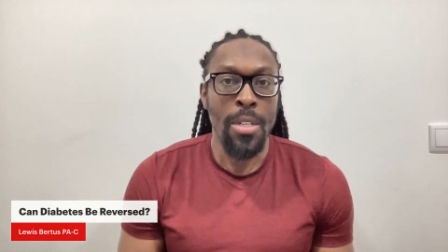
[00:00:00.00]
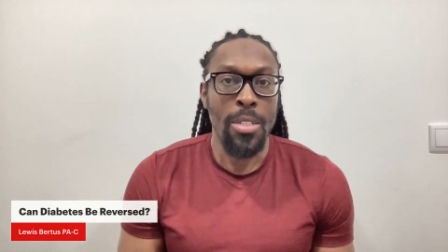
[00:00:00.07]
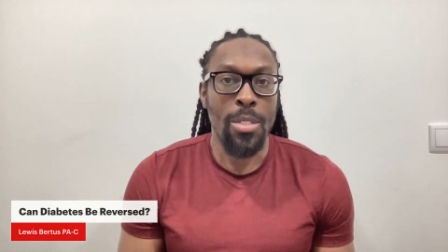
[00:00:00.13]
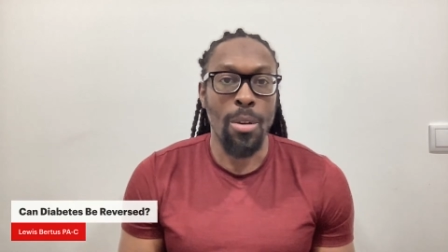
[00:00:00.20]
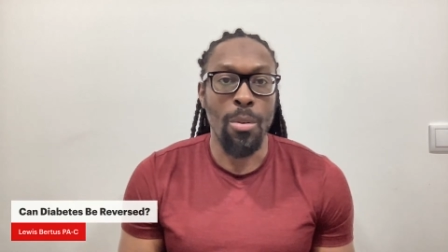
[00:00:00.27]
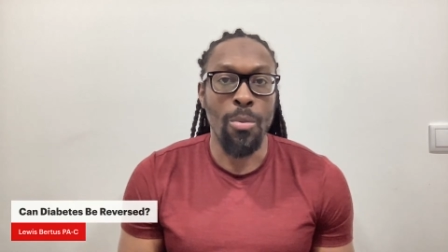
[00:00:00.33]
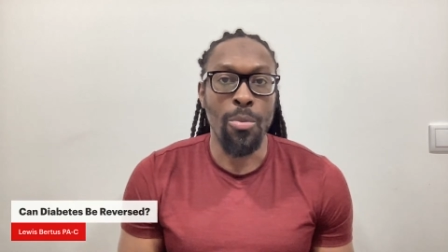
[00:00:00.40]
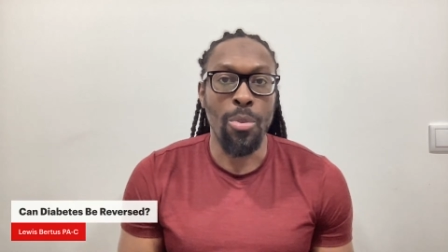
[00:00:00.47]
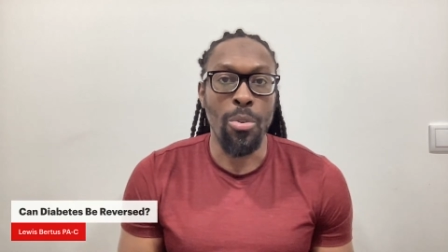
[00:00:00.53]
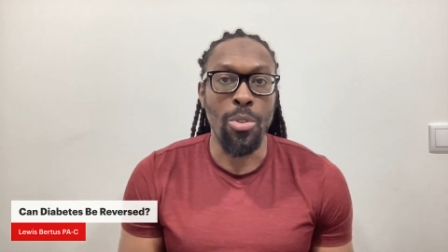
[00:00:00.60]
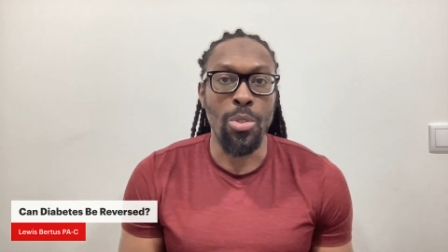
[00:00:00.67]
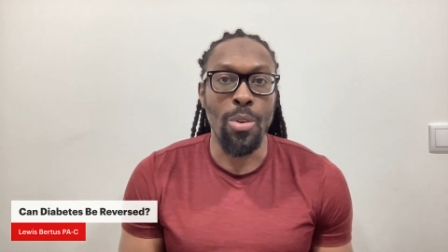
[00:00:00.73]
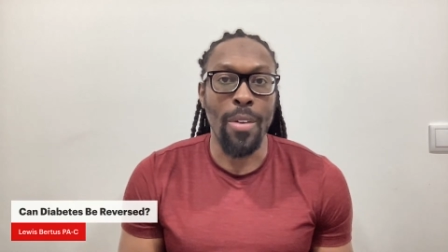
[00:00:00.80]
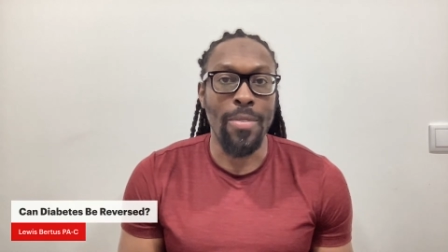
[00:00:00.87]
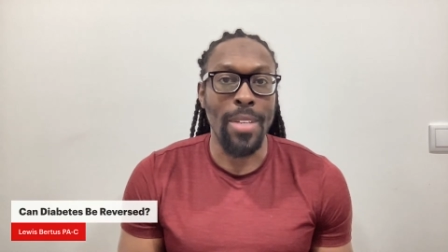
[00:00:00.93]
So
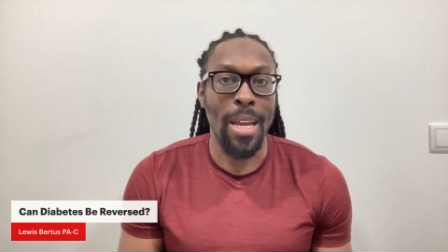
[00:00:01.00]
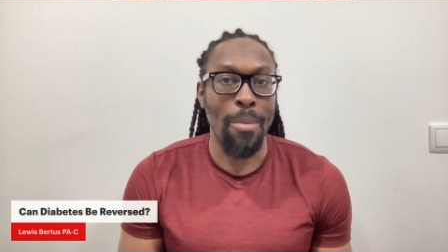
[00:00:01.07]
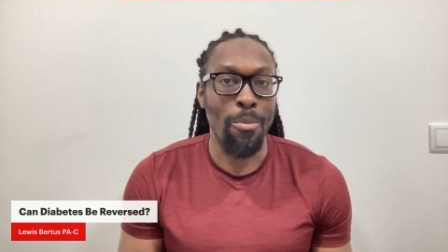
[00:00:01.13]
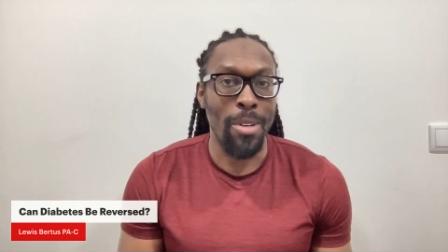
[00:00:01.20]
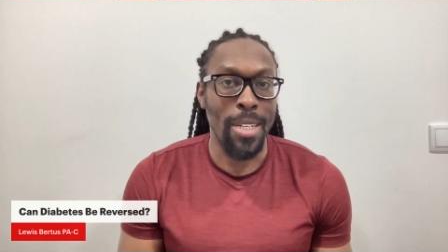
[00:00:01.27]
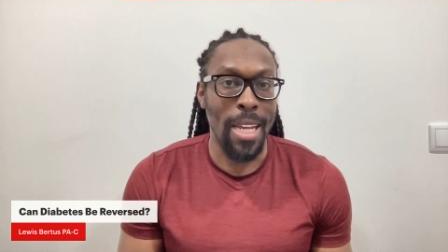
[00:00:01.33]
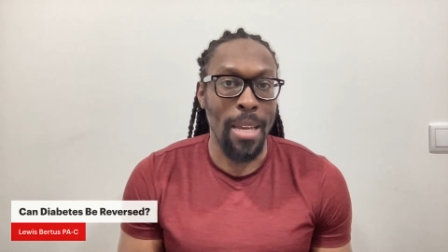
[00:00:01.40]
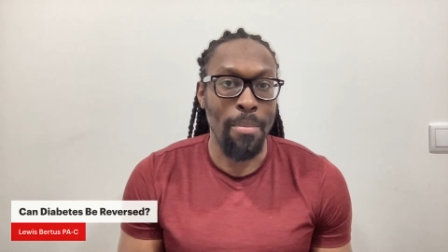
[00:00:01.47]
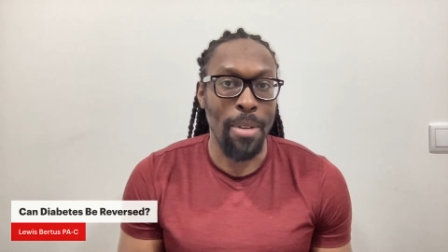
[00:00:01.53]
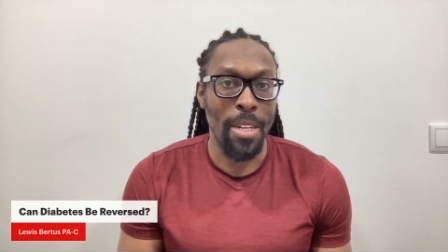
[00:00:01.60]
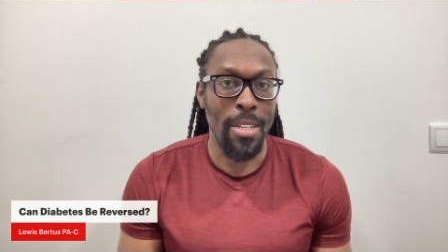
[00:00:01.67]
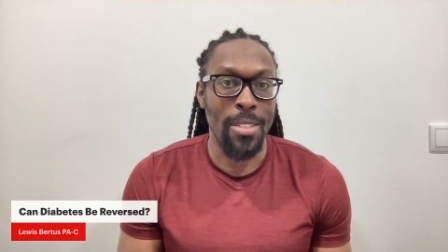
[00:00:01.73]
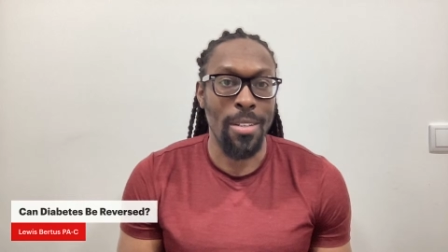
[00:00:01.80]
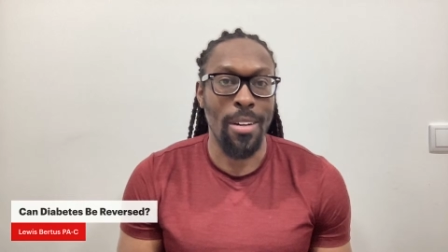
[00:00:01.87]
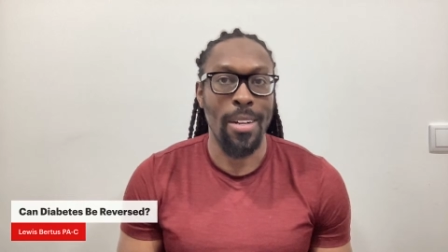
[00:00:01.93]
those who have type 1
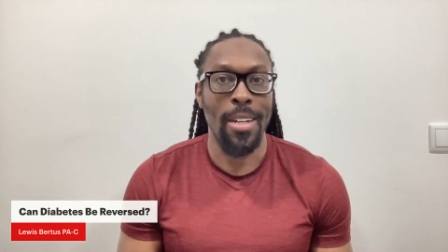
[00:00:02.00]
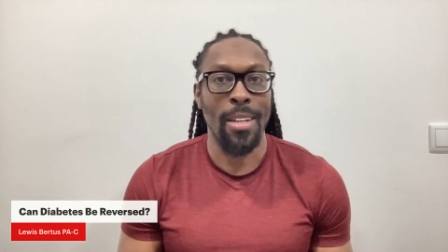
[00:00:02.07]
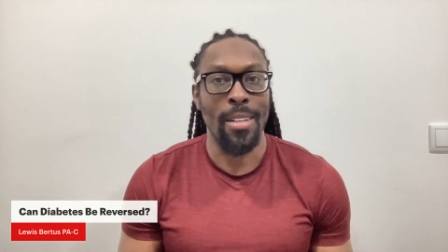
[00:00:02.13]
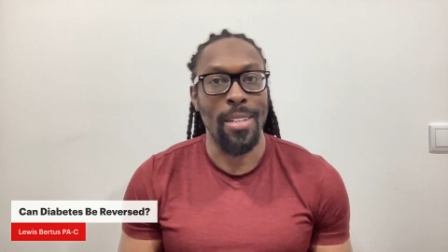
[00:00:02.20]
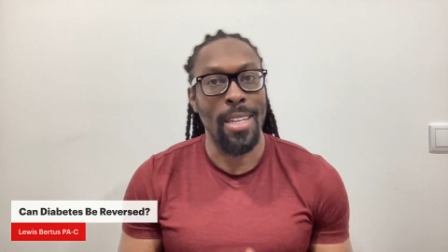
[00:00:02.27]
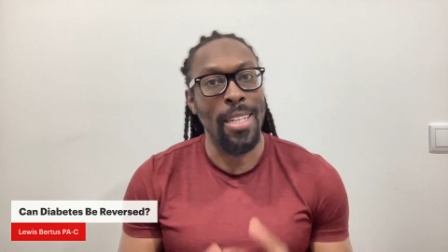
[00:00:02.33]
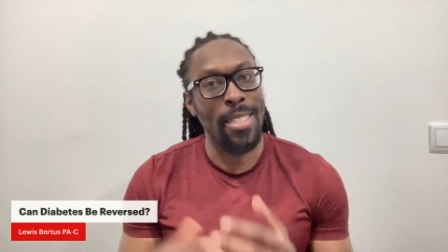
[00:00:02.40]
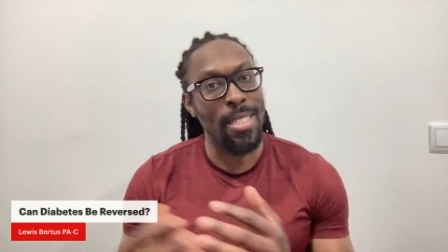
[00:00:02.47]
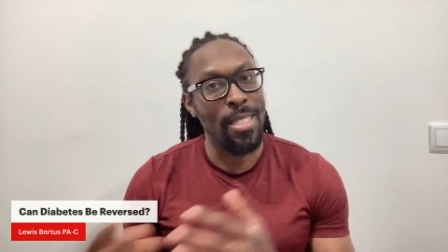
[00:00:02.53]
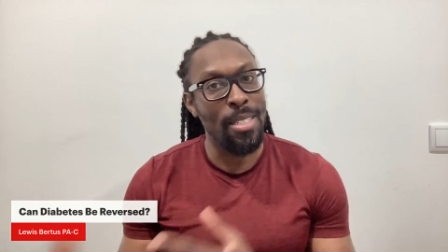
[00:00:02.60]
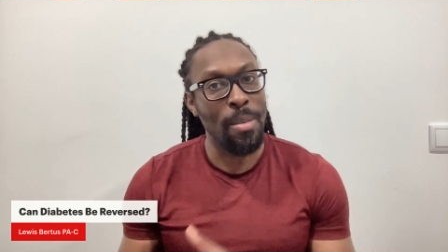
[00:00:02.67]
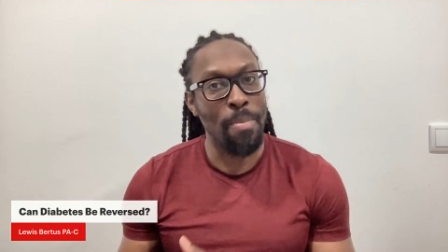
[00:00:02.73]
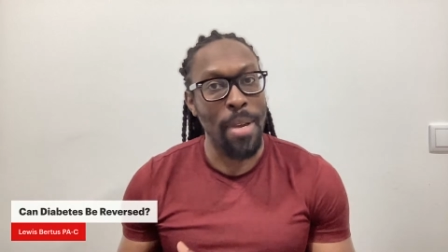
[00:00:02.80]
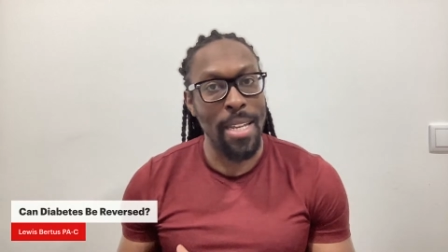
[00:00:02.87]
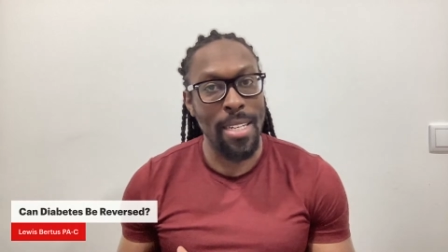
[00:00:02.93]
diabetes are insulin
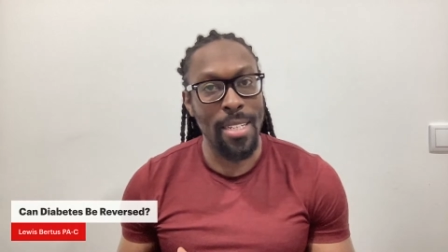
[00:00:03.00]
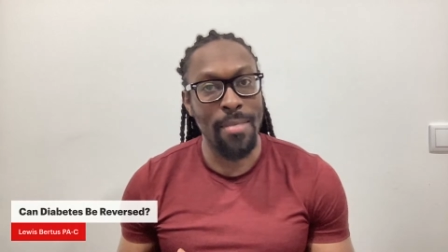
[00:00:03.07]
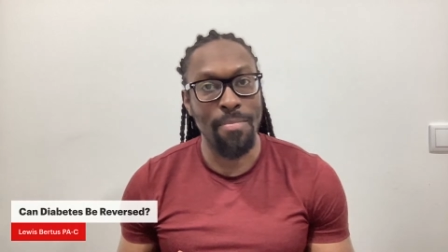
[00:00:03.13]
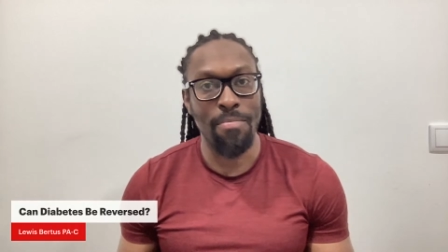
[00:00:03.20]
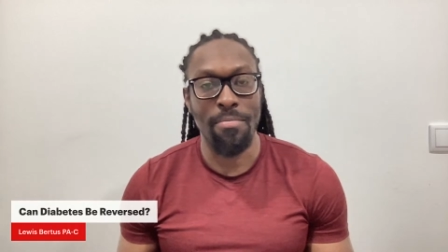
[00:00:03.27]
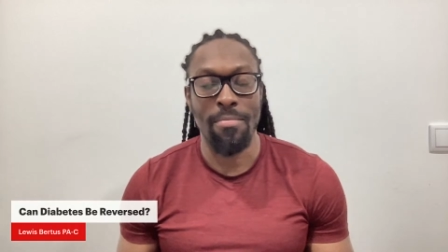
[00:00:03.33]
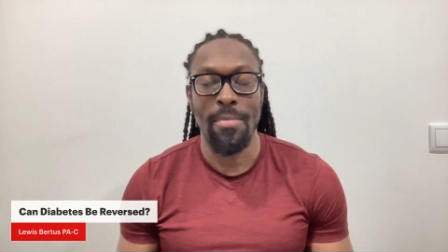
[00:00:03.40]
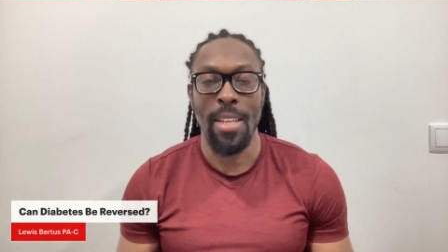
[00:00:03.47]
dependent,